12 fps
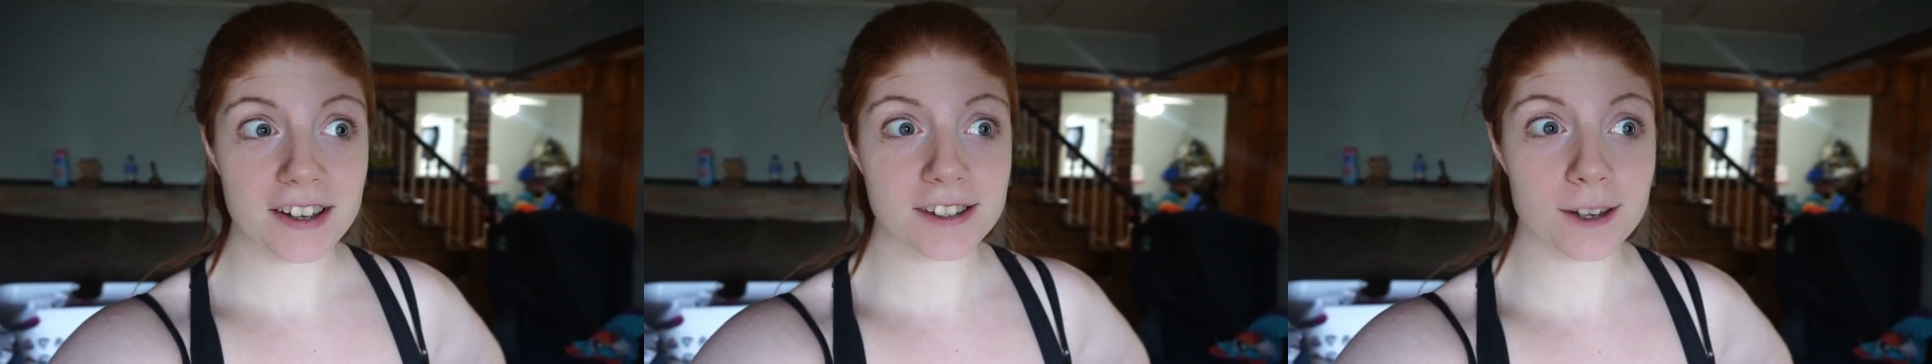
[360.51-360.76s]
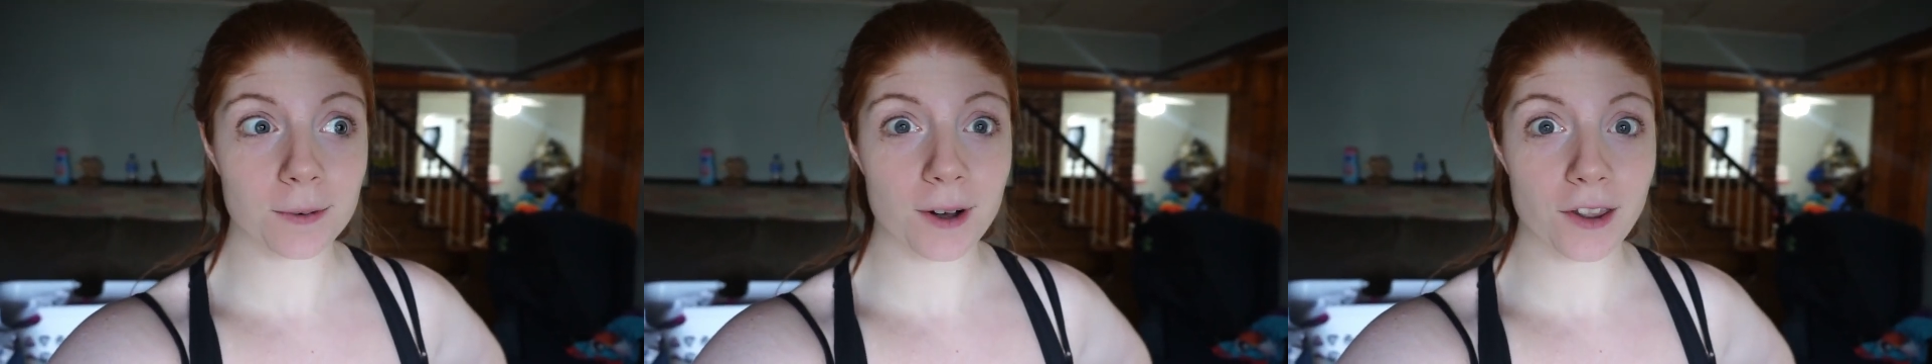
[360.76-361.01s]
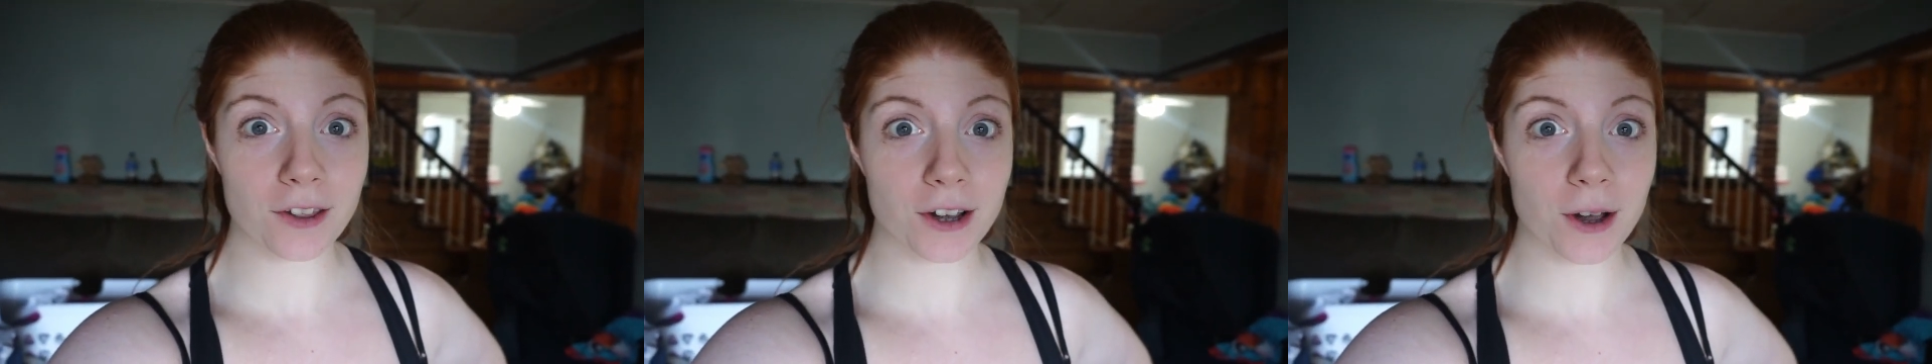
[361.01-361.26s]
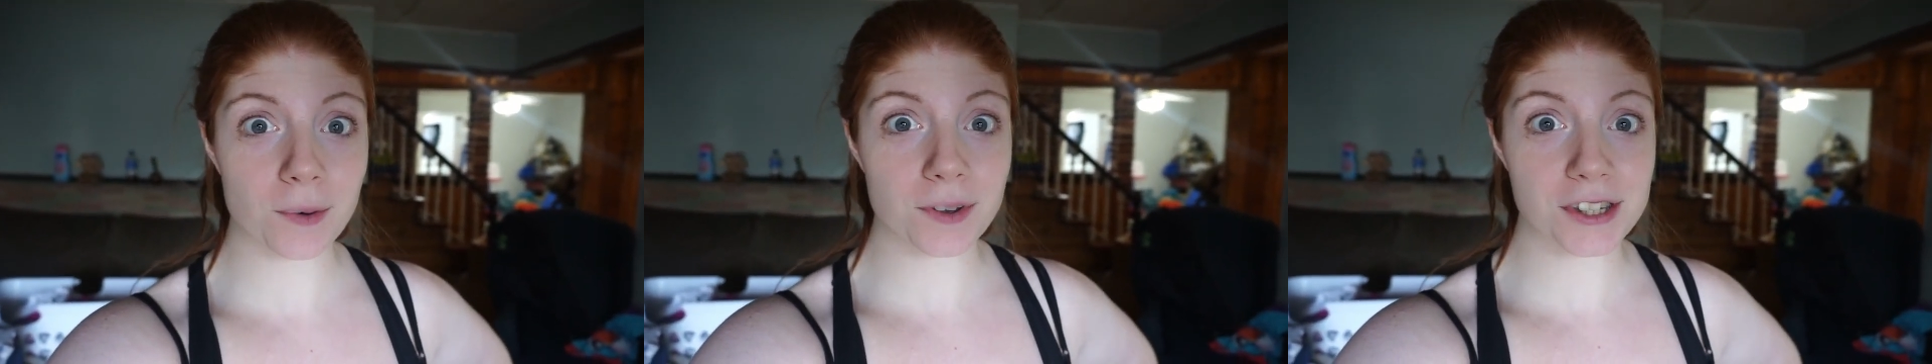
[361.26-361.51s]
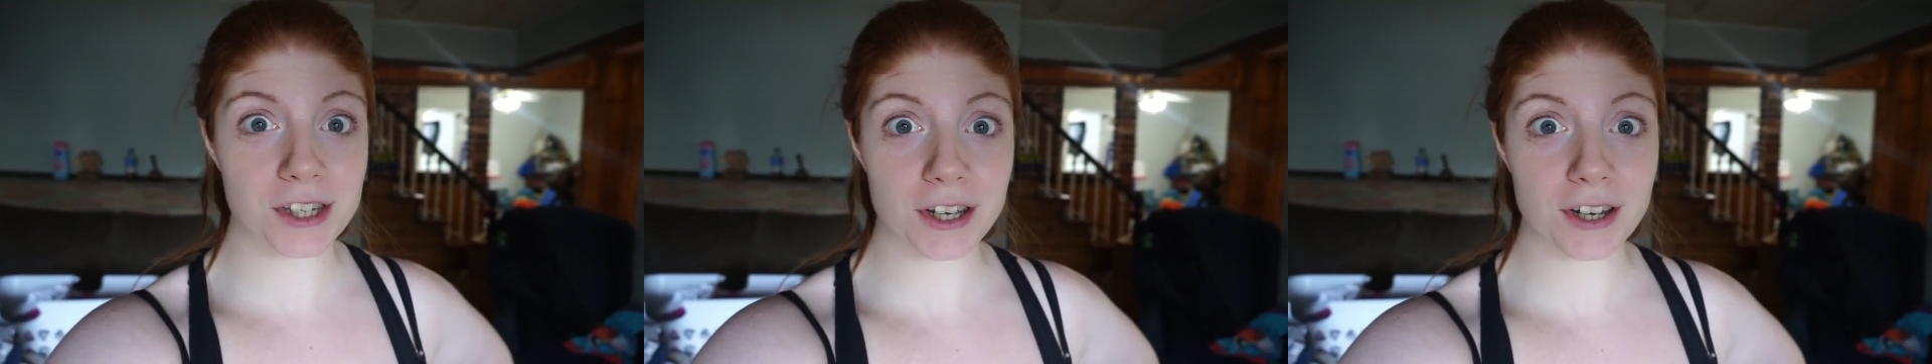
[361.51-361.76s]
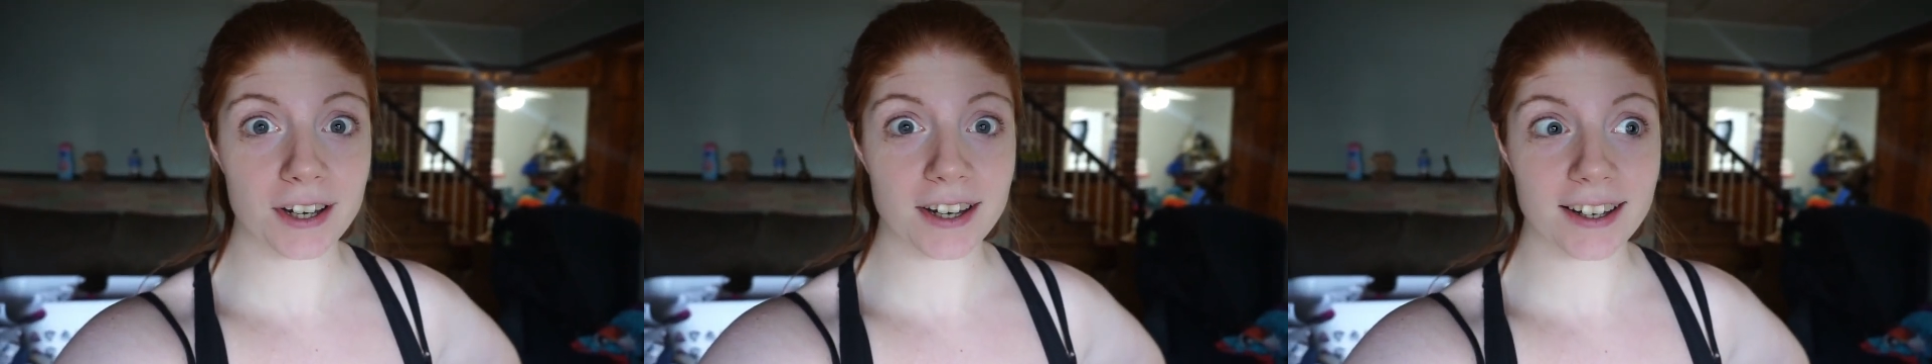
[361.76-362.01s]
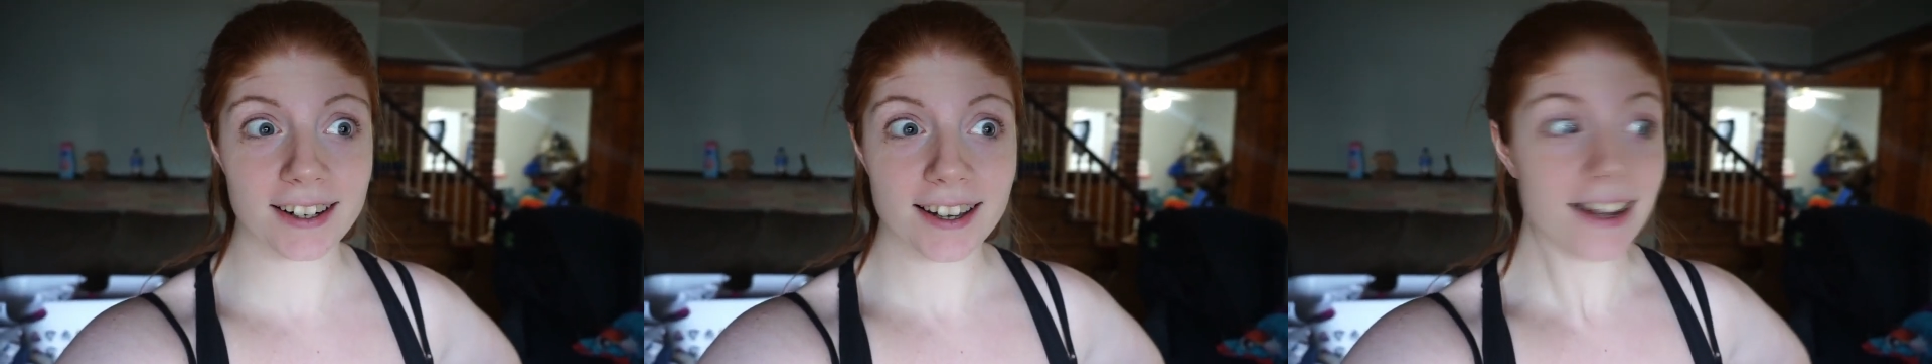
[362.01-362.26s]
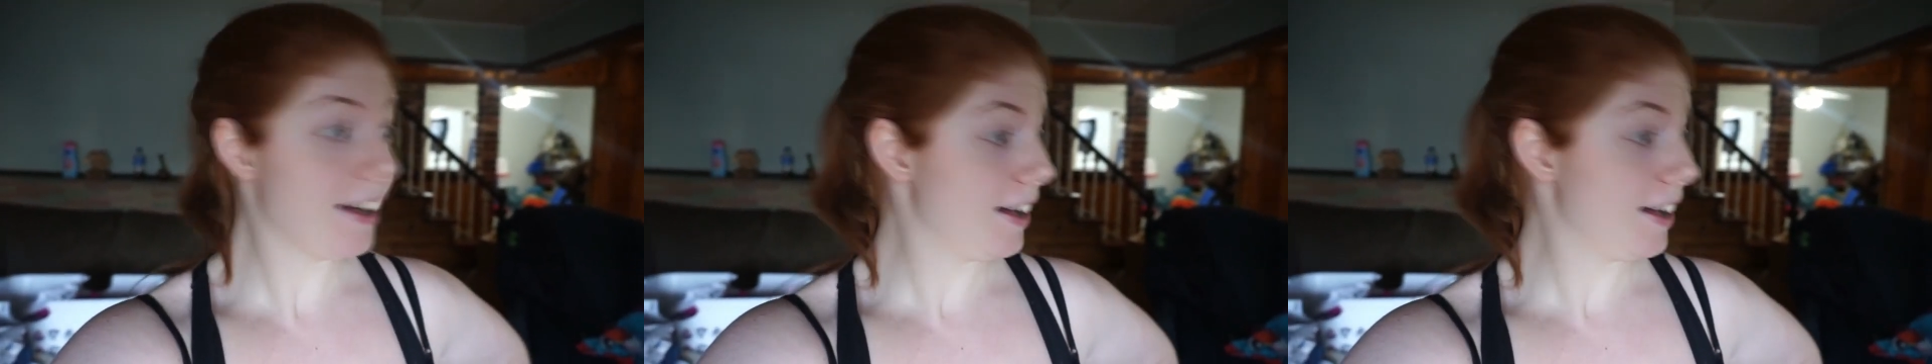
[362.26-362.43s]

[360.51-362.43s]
so while the going's good,